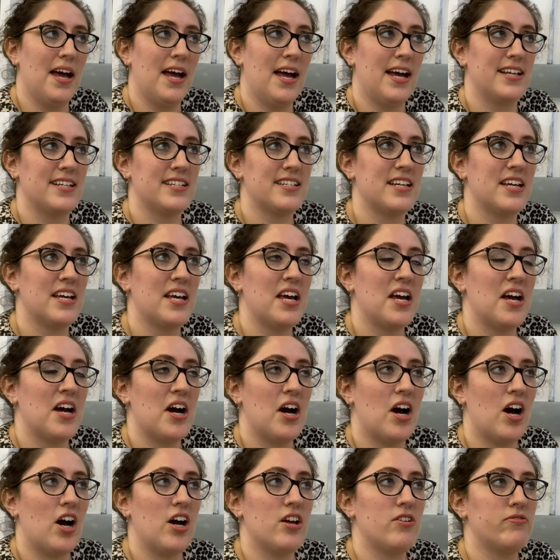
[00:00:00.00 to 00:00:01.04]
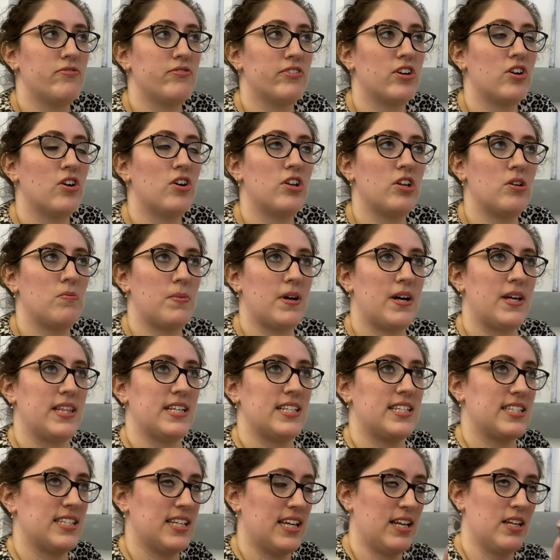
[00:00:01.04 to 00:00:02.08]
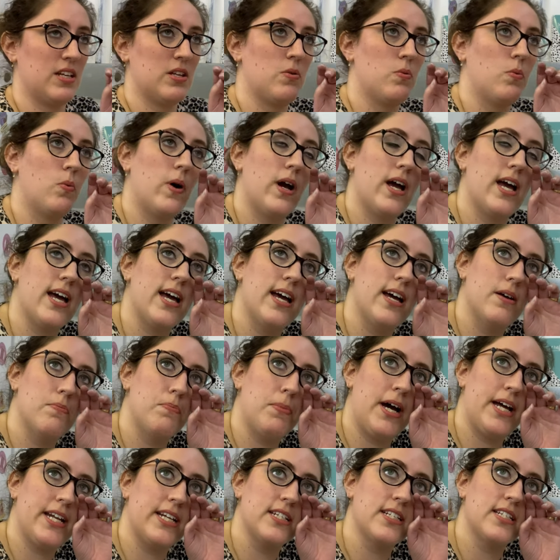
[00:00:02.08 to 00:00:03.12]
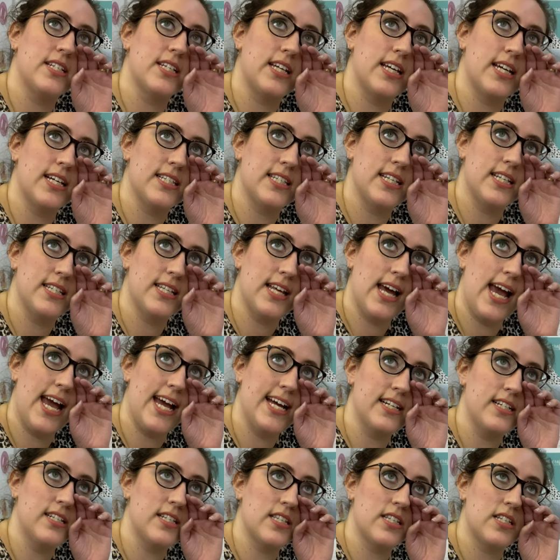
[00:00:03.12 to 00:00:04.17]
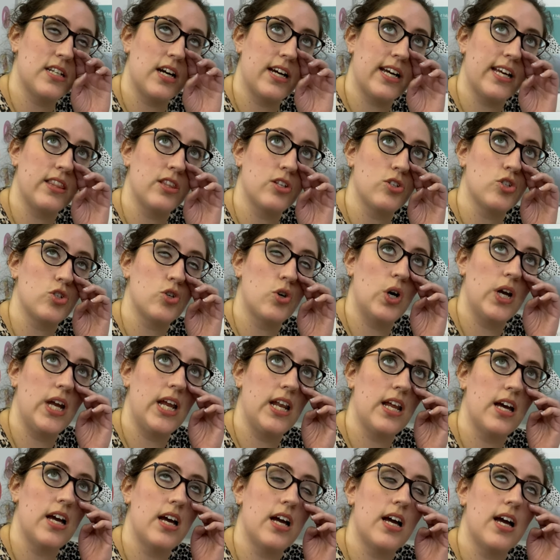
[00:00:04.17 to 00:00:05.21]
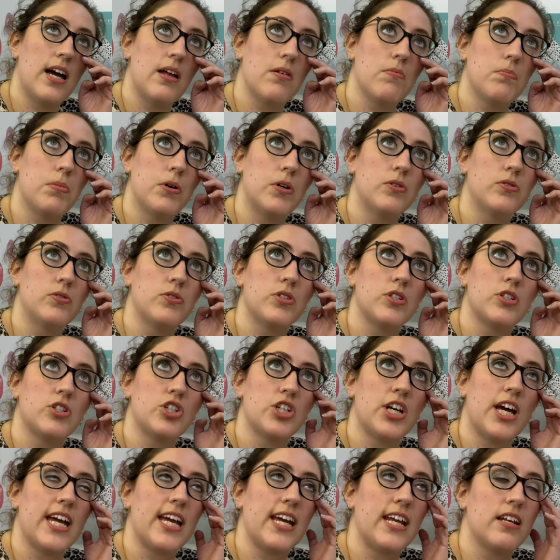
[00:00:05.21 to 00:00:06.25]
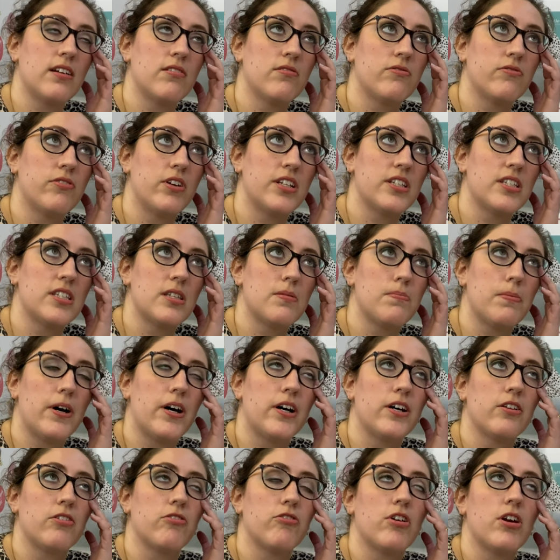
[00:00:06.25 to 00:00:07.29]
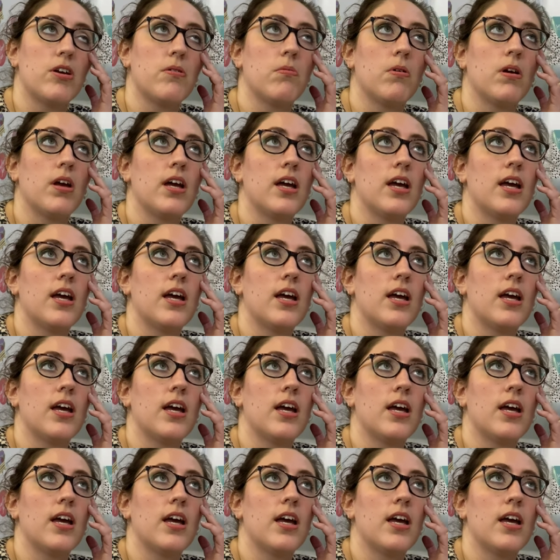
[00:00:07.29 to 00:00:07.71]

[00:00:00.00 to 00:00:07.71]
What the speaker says: And I'd forgotten about the scene where Paddington gets his head stuck in the toilet and pulls the chain and floods the bathroom.